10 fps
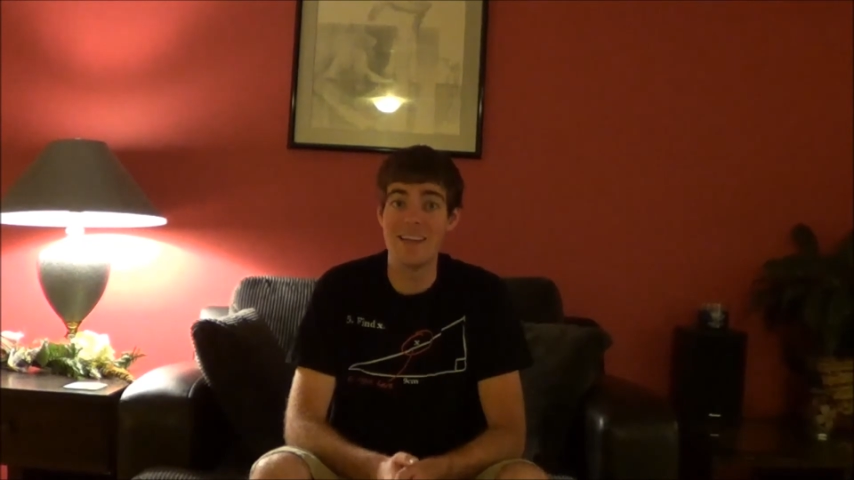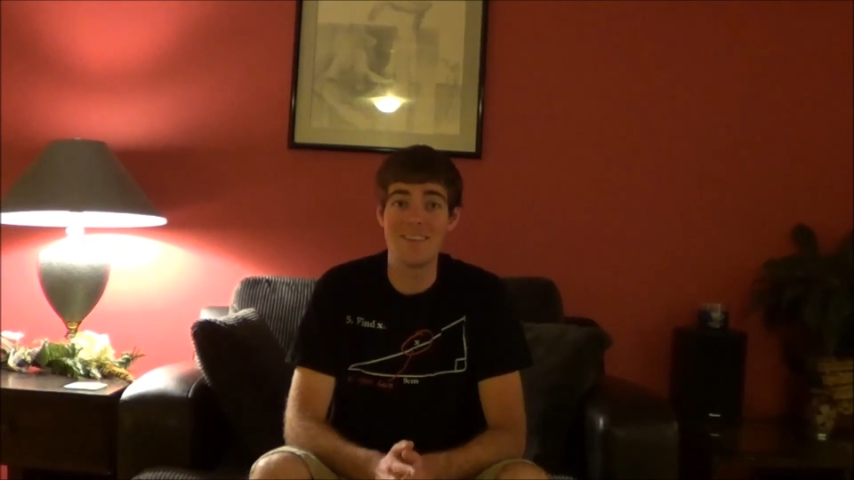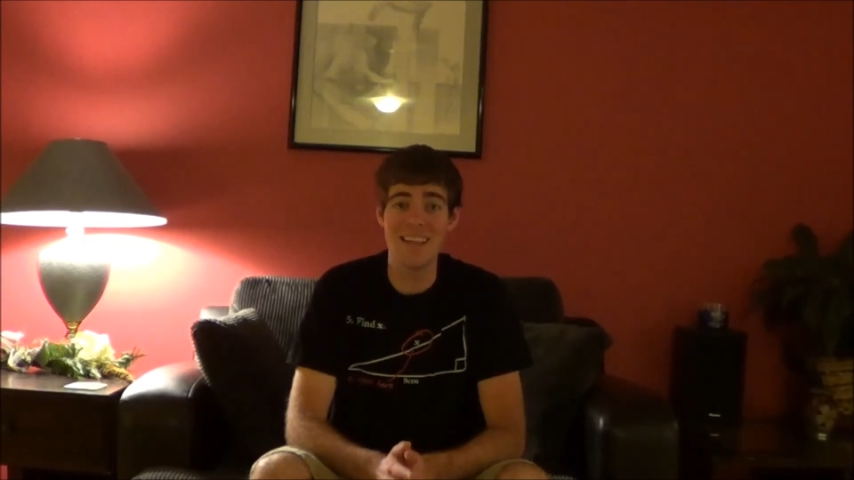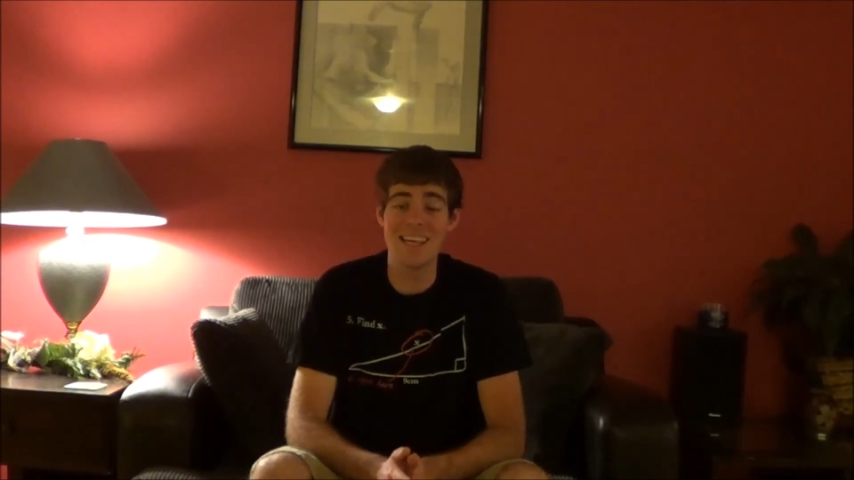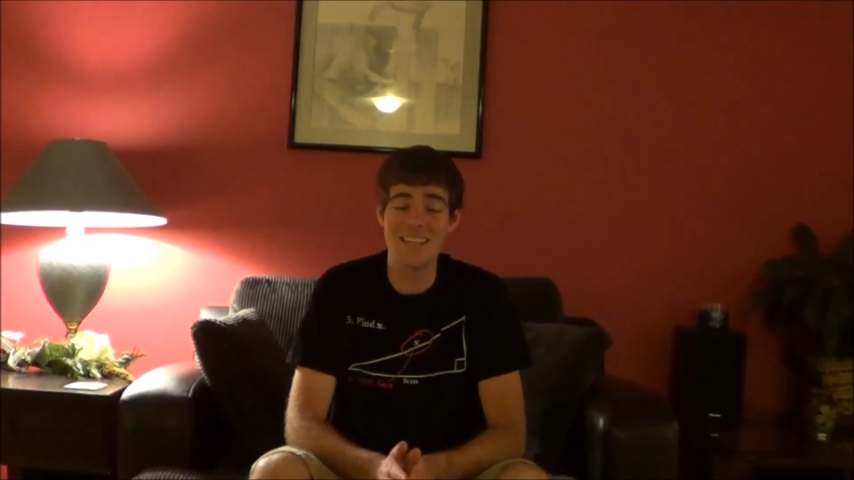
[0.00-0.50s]

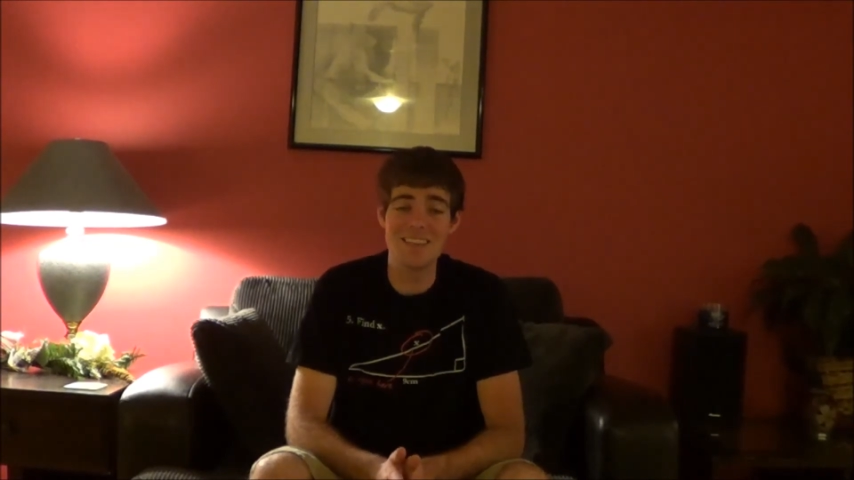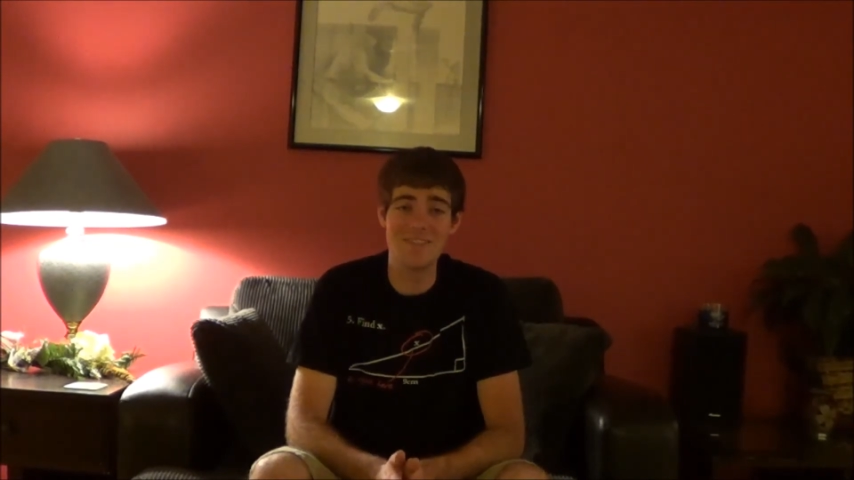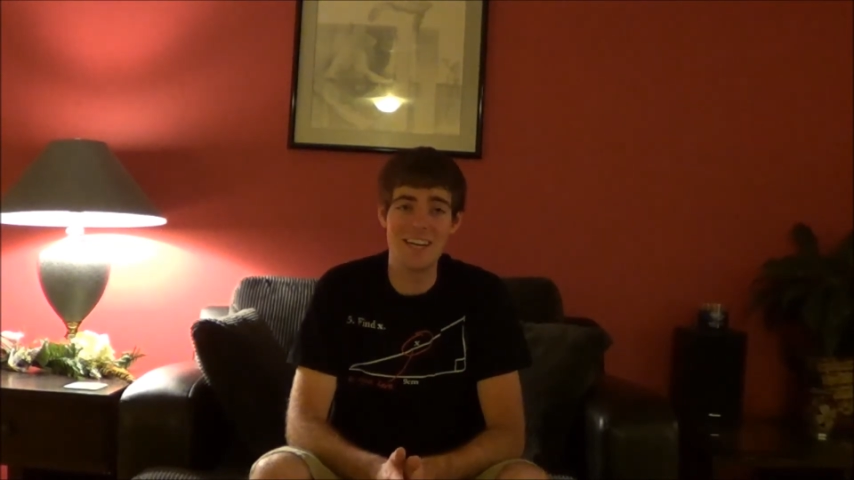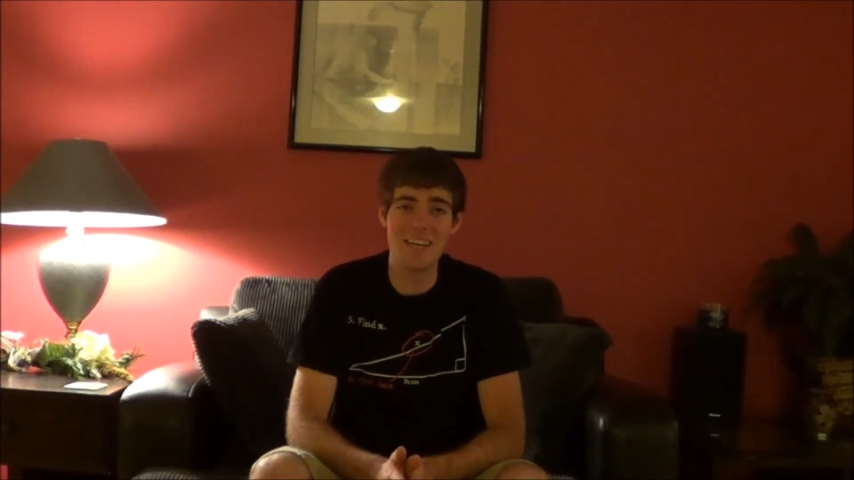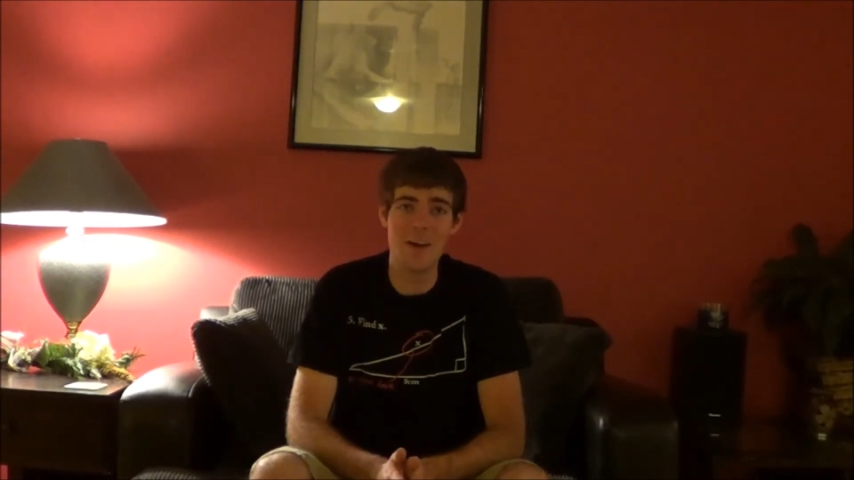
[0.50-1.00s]
if you like this
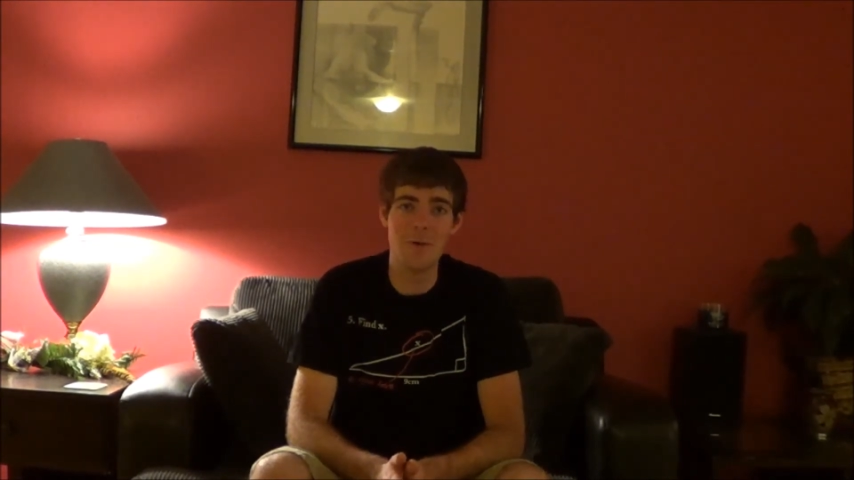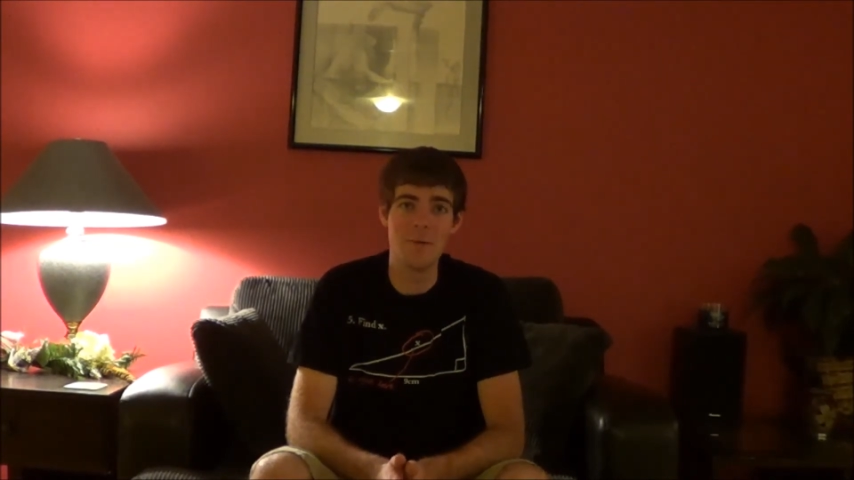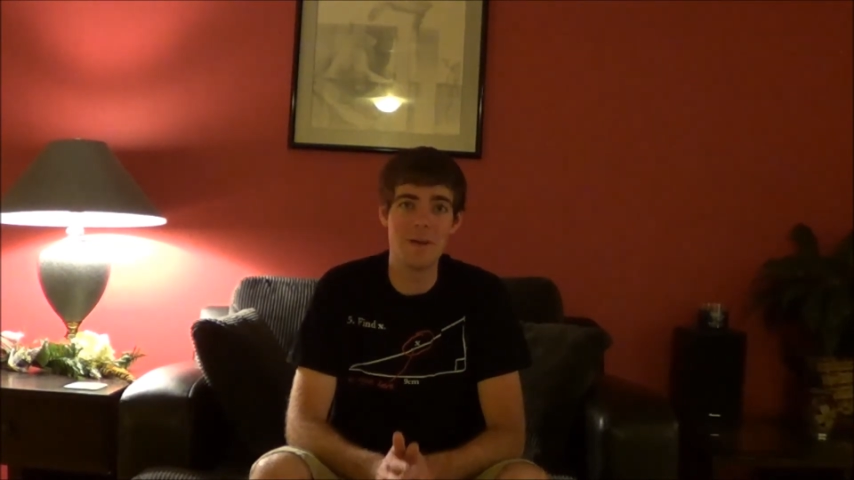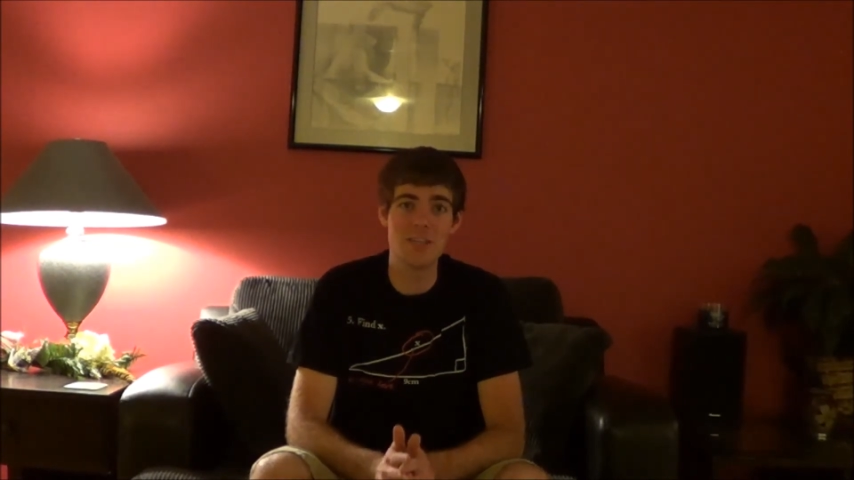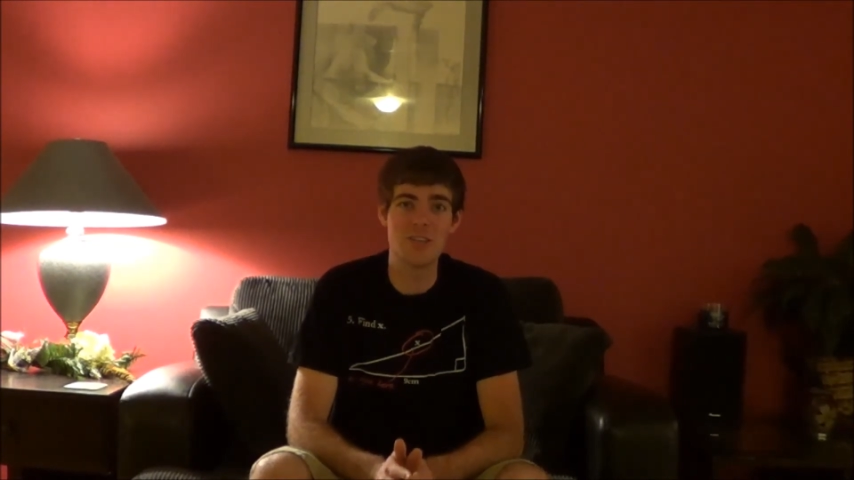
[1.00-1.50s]

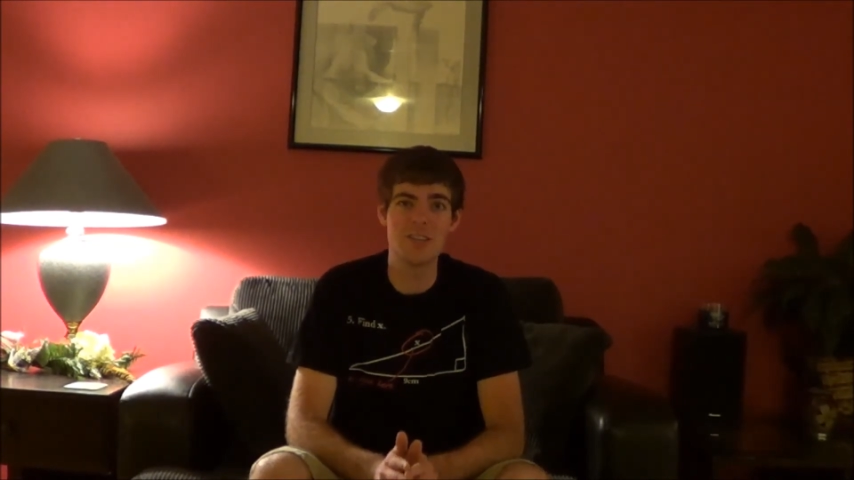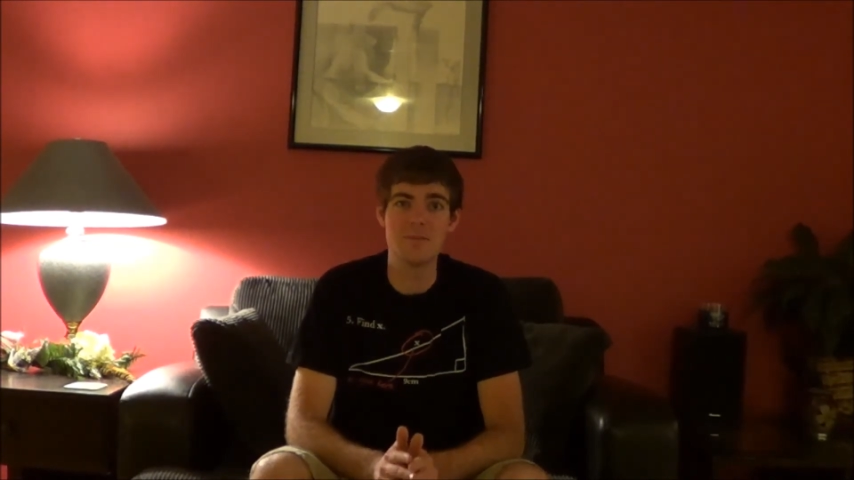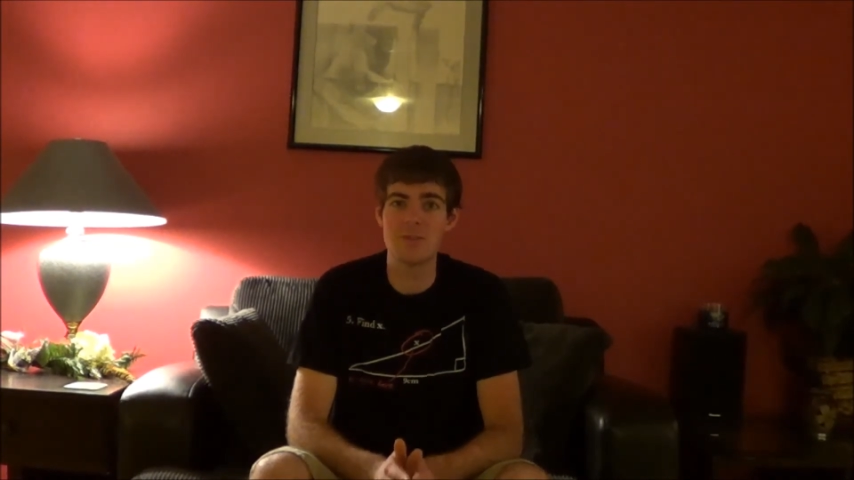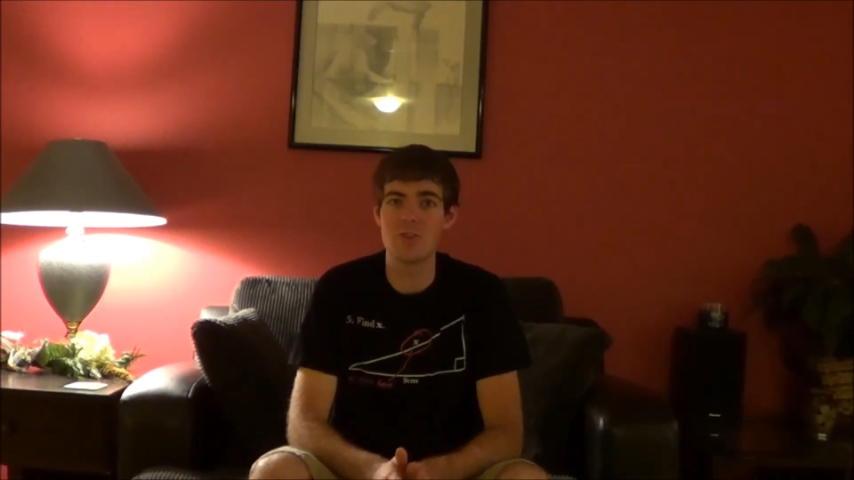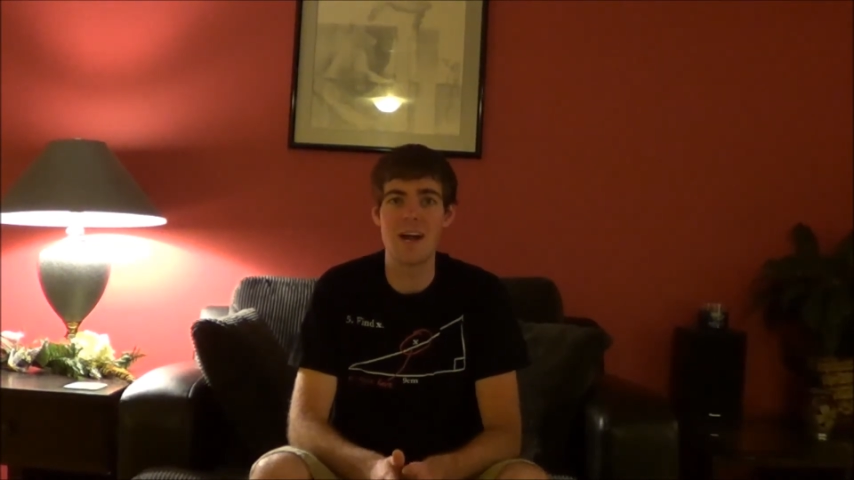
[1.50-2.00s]
video, make sure you
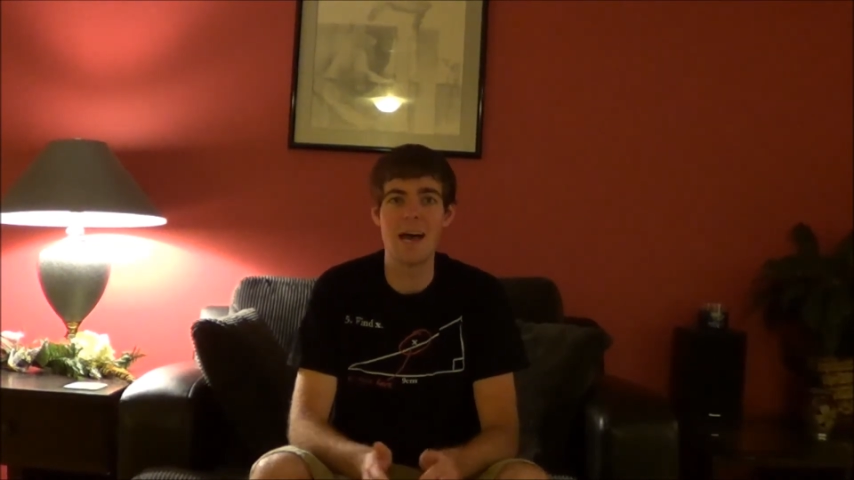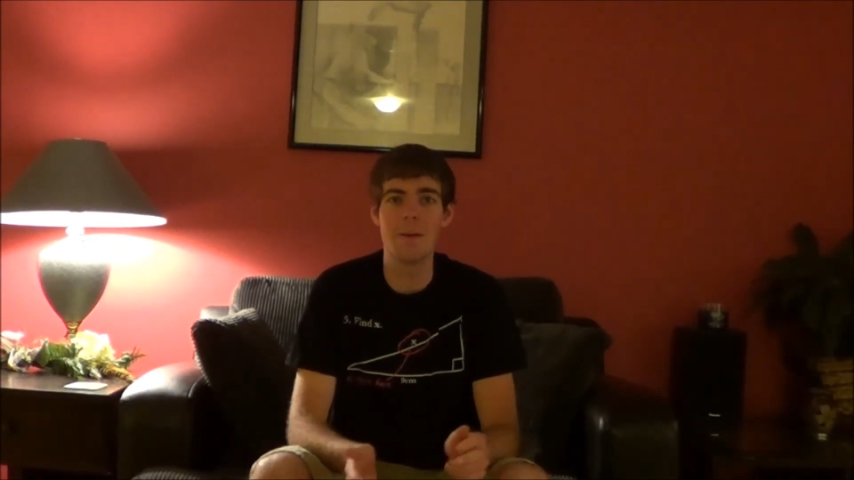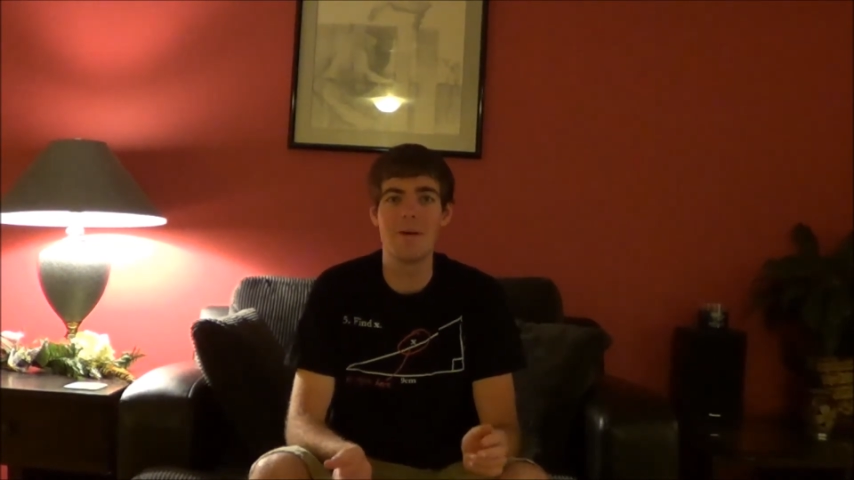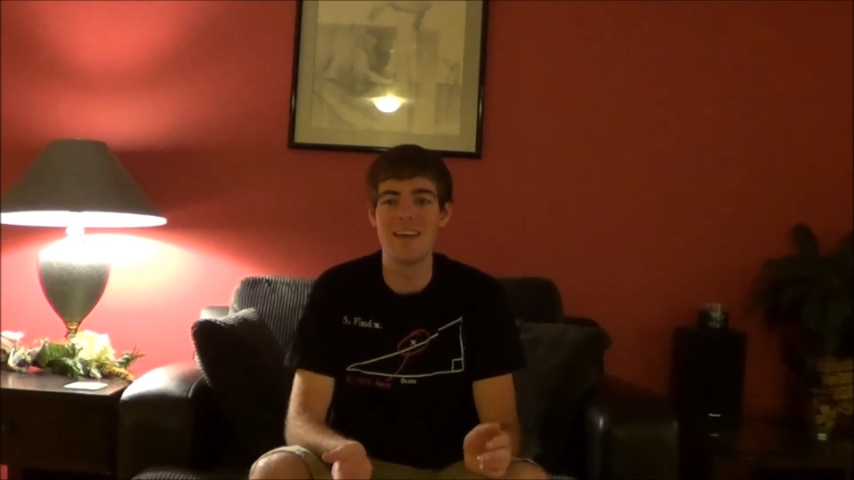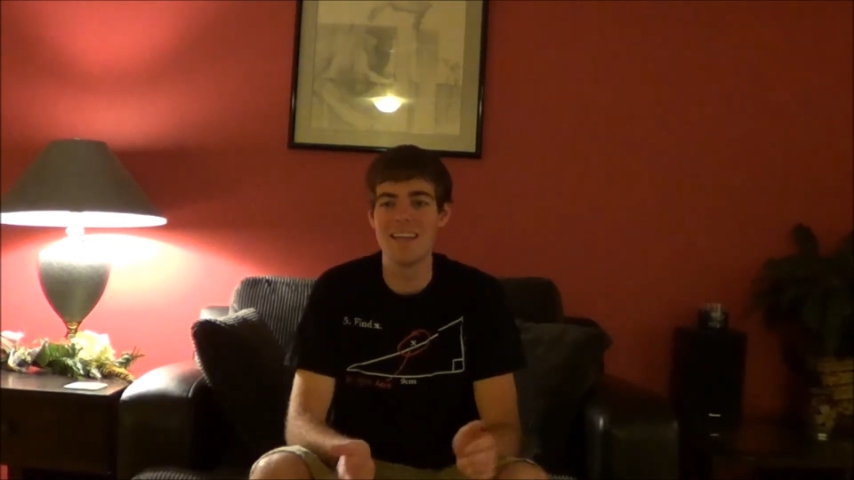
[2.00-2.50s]
subscribe,